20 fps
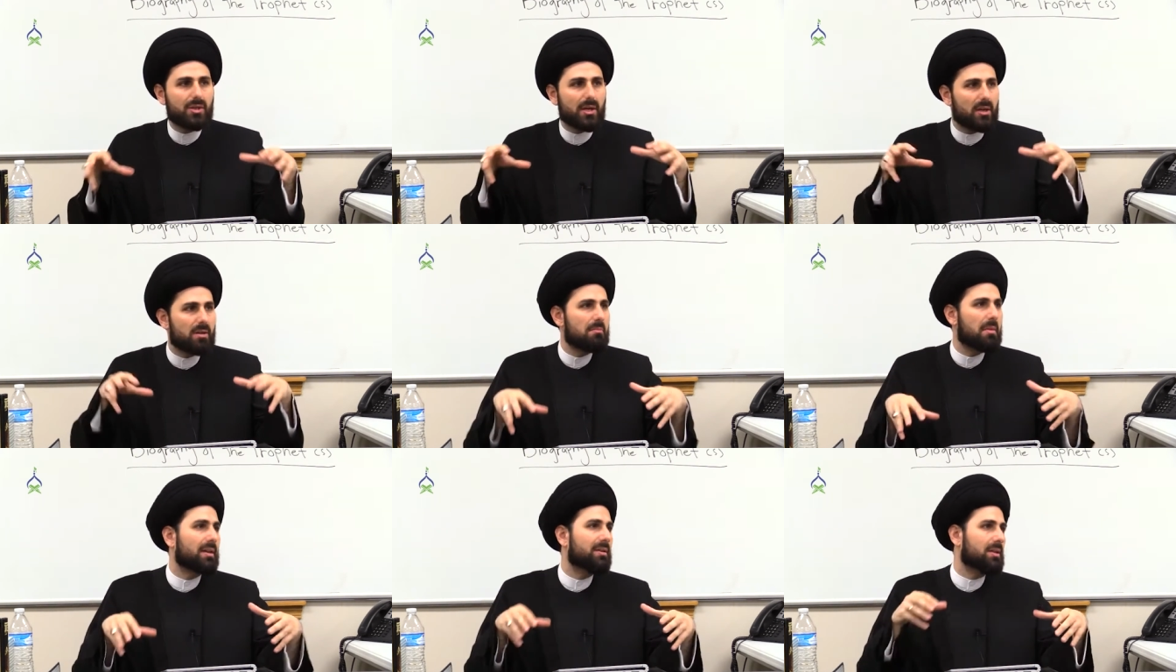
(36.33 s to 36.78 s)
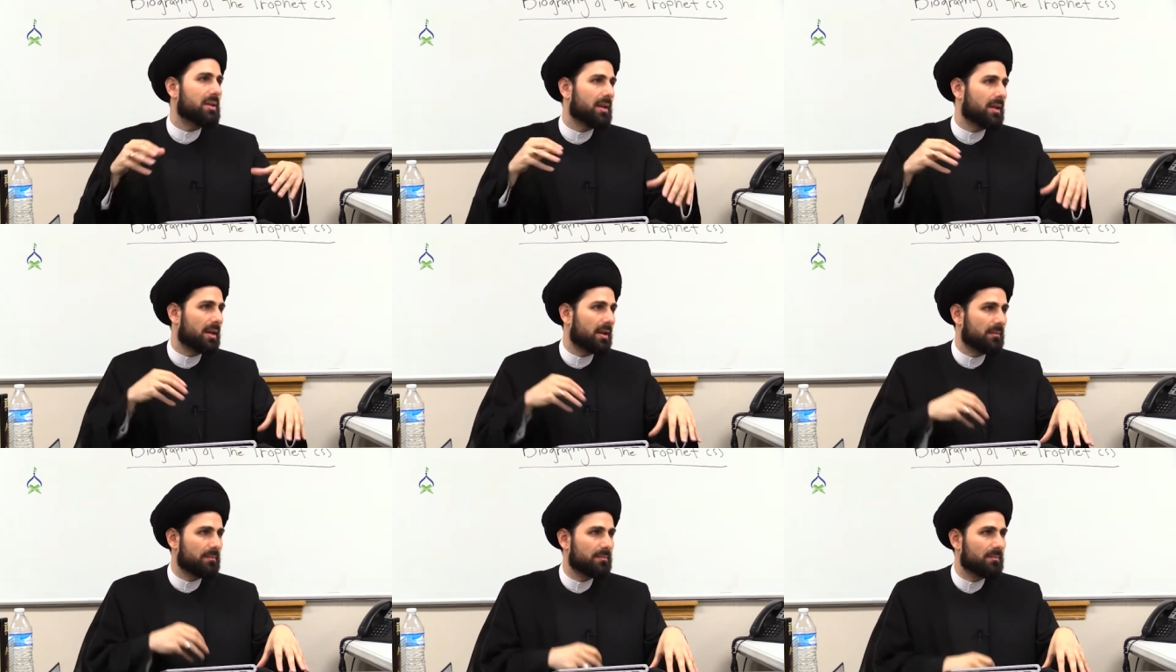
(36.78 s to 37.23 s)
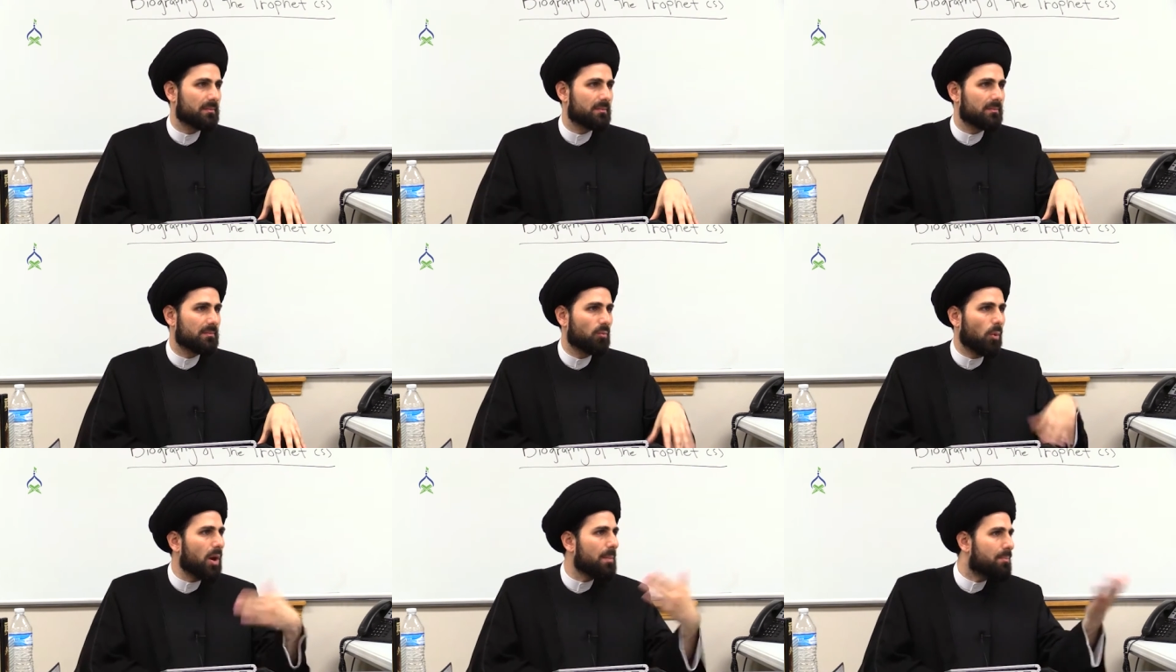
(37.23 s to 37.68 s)
in Medina.
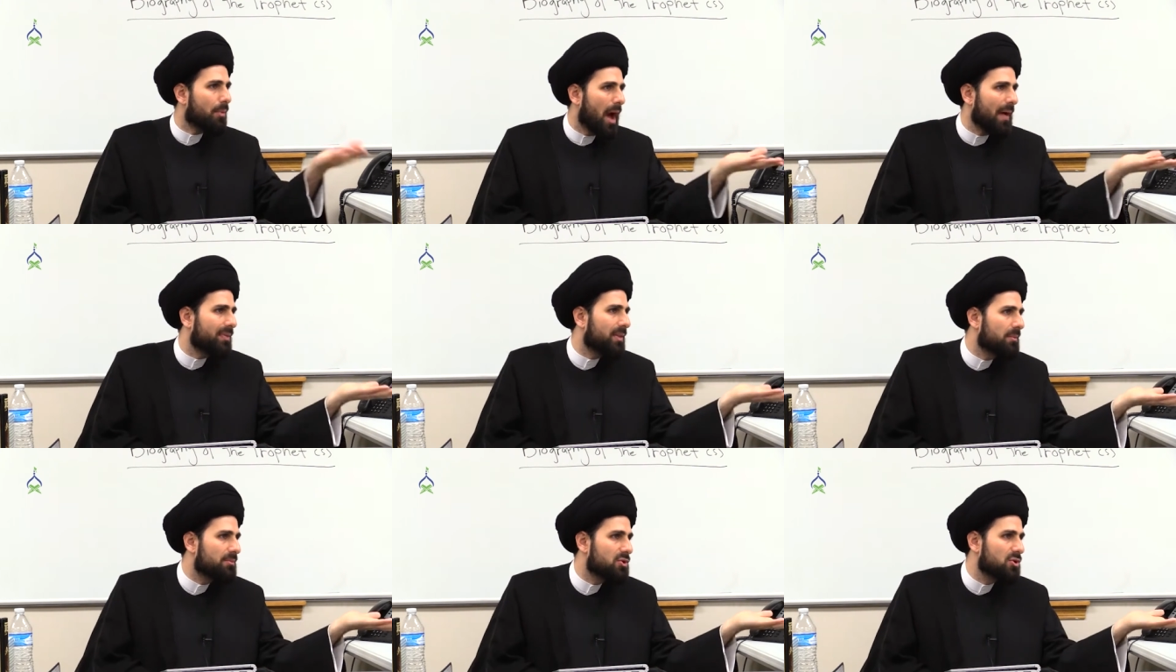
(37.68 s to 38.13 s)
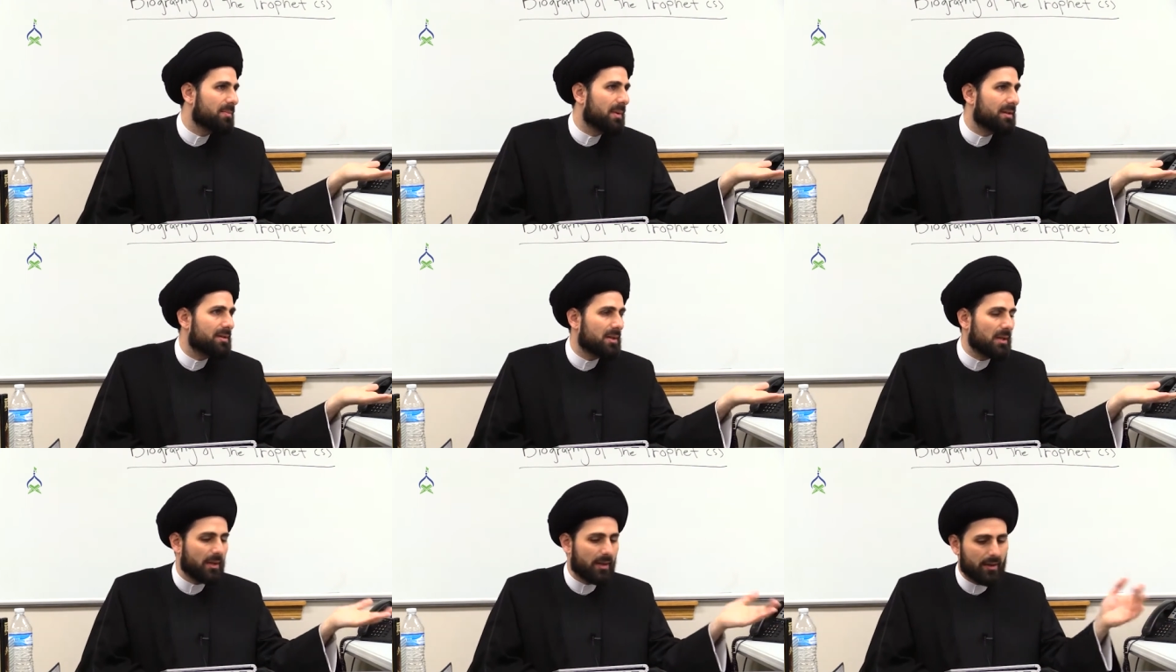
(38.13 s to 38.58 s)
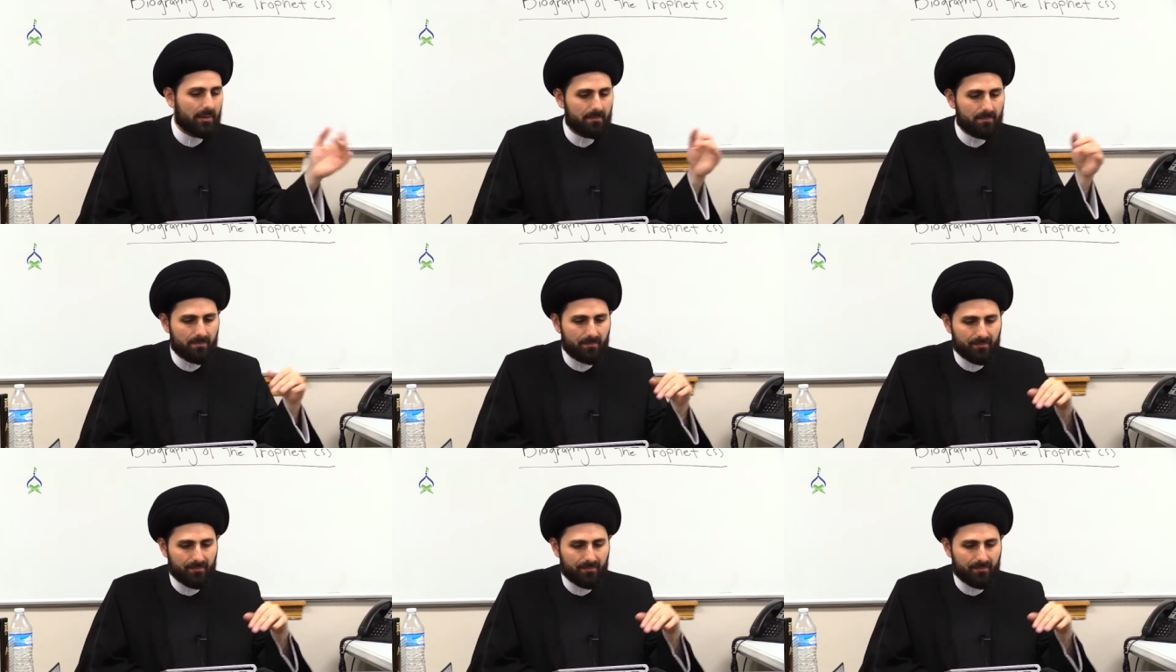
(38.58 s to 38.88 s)
What brought them to Medina?